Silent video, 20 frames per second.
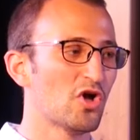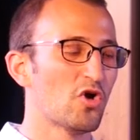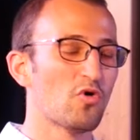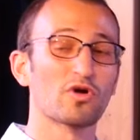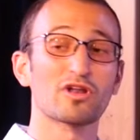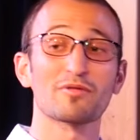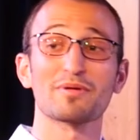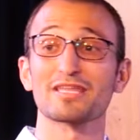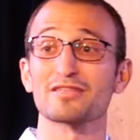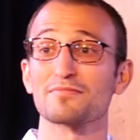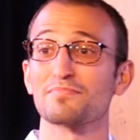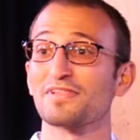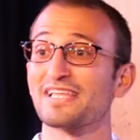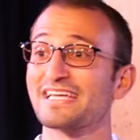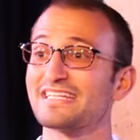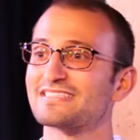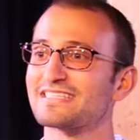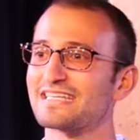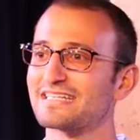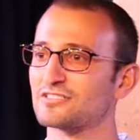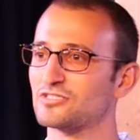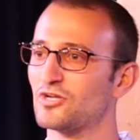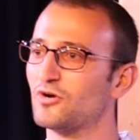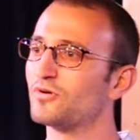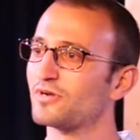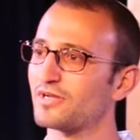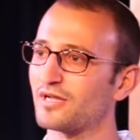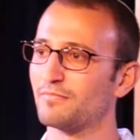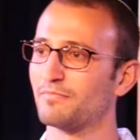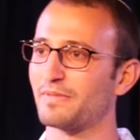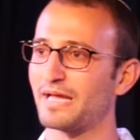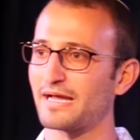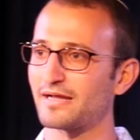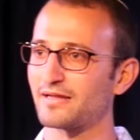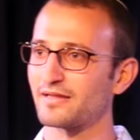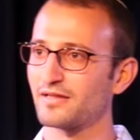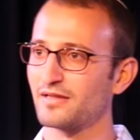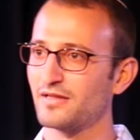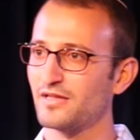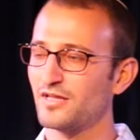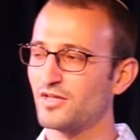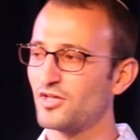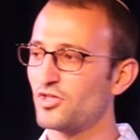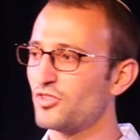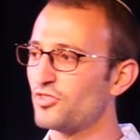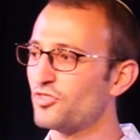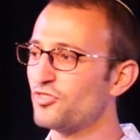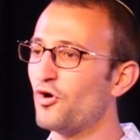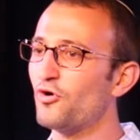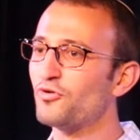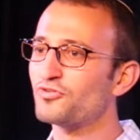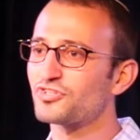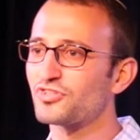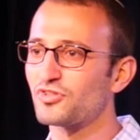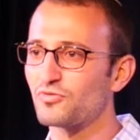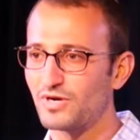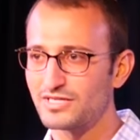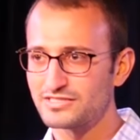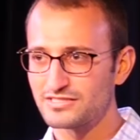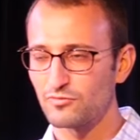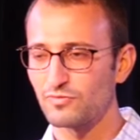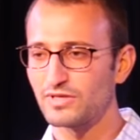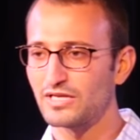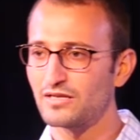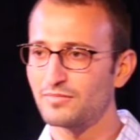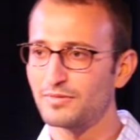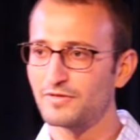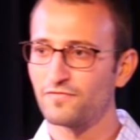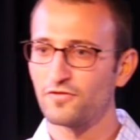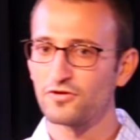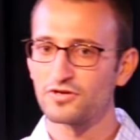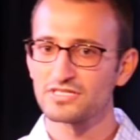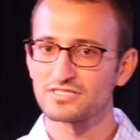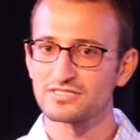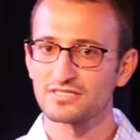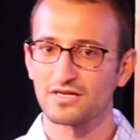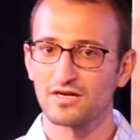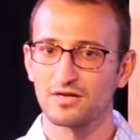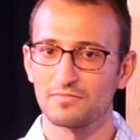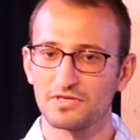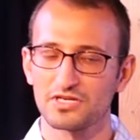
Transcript: What about the planes that don't come back? Those are the ones that we need to be focusing on.